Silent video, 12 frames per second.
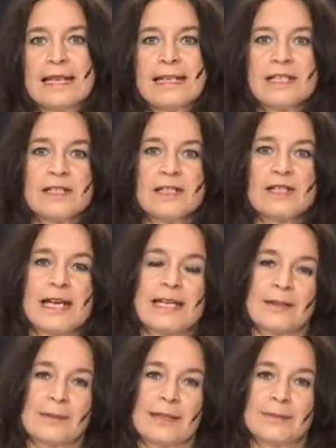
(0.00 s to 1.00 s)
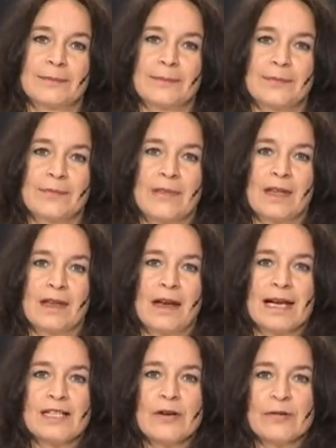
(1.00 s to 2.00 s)
Ladies and gentlemen,
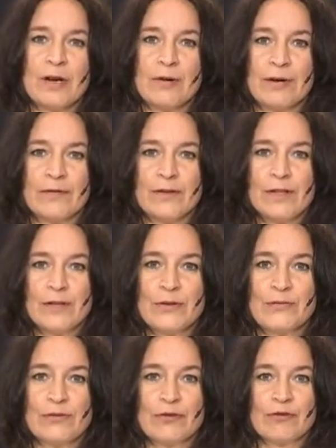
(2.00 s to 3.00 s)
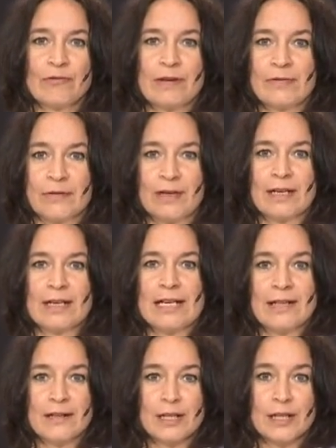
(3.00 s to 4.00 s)
I don't know if you've driven
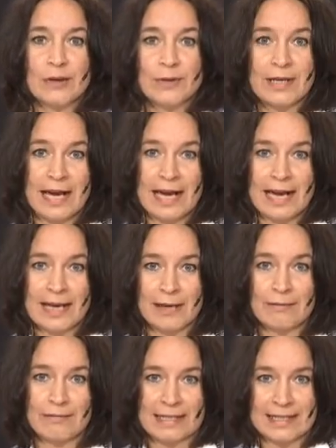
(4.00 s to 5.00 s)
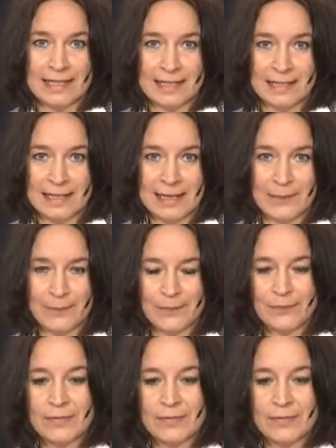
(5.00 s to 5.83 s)
in the UK recently.